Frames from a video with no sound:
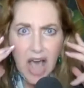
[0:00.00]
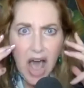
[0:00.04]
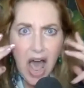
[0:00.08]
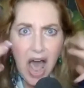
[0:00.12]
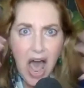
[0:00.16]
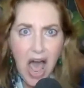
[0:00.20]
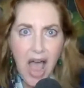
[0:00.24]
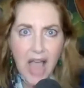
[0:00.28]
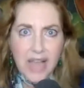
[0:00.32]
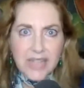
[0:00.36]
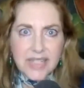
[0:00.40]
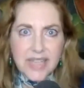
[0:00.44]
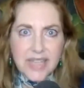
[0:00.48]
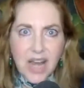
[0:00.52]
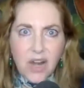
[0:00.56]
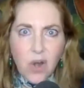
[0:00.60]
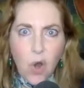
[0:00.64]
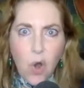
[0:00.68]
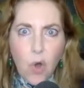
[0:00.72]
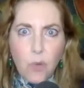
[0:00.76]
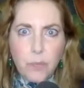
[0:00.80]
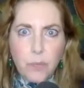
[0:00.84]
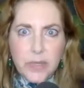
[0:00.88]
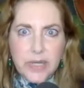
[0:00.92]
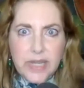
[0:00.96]
eyes are
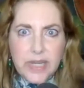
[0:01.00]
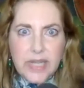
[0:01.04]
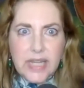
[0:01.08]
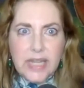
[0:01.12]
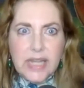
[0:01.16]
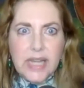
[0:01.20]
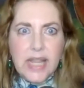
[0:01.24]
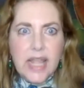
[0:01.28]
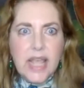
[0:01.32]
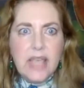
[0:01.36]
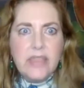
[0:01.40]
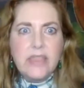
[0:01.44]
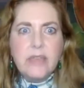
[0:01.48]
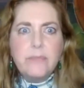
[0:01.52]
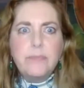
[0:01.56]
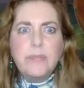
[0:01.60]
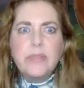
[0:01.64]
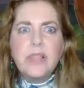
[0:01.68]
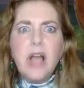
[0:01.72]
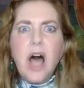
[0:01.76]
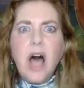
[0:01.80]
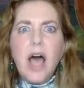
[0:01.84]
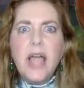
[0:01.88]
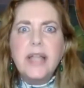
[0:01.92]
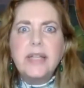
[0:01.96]
opening. The
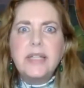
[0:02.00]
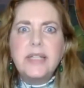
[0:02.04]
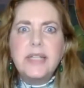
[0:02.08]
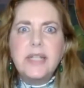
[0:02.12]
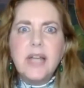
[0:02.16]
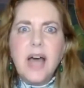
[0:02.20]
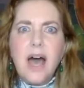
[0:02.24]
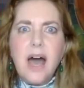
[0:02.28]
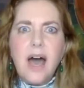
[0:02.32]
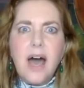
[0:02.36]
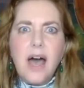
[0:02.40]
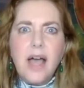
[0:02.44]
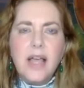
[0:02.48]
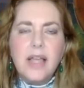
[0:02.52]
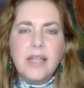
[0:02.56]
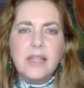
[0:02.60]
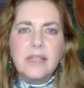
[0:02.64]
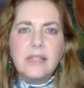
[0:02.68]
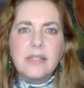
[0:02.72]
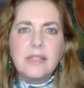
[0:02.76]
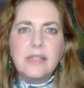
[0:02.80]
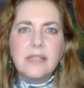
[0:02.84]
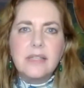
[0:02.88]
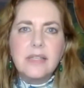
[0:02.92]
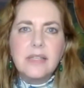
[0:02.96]
blinded
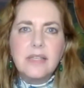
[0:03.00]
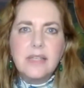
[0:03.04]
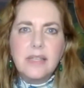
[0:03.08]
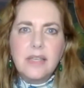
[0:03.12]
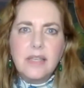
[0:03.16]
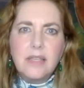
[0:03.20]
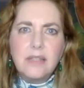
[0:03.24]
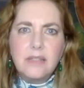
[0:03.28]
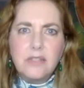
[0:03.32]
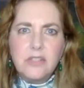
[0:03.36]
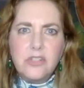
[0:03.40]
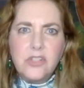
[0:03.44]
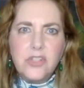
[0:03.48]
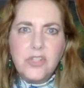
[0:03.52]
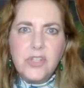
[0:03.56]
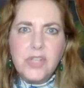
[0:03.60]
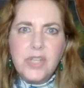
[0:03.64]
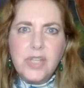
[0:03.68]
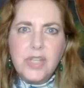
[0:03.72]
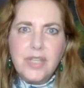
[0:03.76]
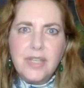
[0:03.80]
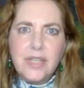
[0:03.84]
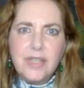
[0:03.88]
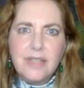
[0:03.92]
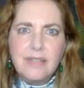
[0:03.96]
eyes can
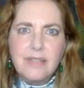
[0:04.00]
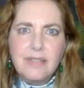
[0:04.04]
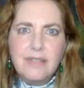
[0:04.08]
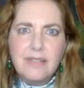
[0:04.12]
see.